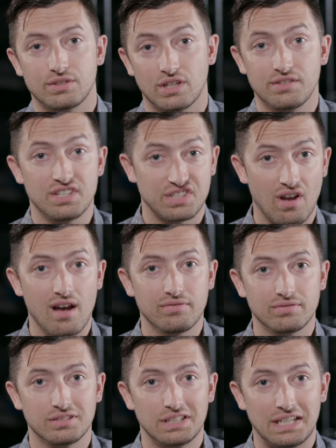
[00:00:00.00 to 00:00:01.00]
turn this
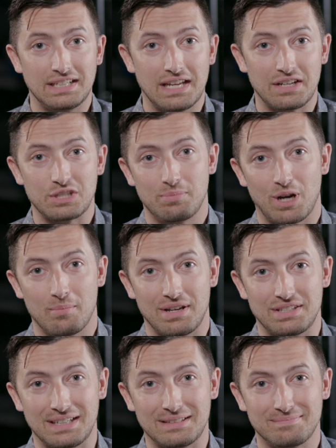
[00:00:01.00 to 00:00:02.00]
off and get
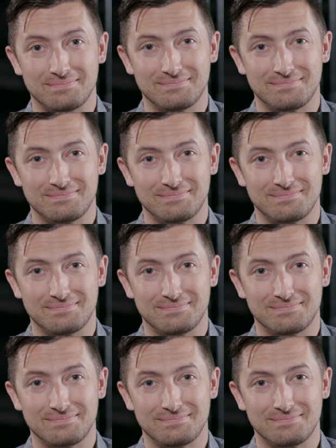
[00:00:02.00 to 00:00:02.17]
experimenting.